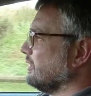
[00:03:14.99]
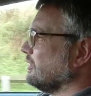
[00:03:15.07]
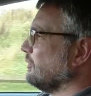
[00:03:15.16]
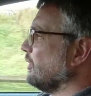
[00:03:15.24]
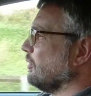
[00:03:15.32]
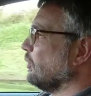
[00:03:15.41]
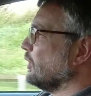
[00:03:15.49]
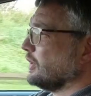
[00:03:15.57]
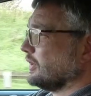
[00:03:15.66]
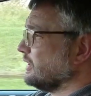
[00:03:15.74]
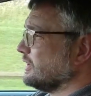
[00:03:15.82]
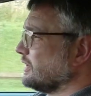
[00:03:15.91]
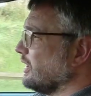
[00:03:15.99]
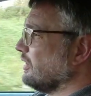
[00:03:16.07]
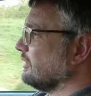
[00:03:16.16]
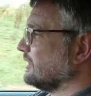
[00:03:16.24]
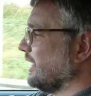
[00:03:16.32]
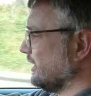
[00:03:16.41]
don't know what work this
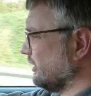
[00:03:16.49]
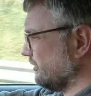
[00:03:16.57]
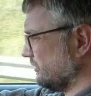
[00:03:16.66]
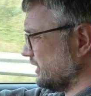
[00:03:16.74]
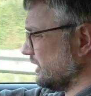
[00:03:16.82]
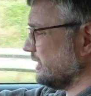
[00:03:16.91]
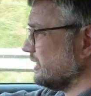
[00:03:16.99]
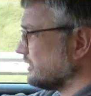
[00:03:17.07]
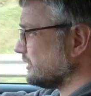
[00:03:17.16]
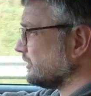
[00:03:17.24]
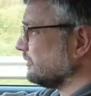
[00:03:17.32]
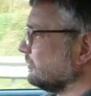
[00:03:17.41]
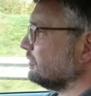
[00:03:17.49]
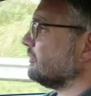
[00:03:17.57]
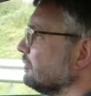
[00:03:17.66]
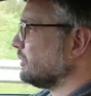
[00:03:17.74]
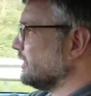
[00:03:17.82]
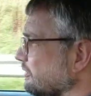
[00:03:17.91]
car has had over the years,
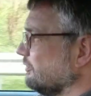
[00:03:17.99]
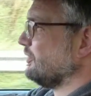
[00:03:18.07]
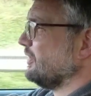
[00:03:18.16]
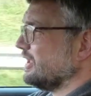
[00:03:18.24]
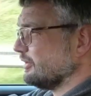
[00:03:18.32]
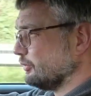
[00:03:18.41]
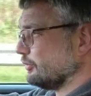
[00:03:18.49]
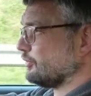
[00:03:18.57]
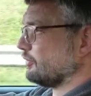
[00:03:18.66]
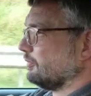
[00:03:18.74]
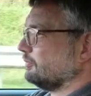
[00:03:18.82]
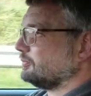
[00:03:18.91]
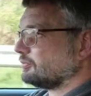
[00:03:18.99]
but it feels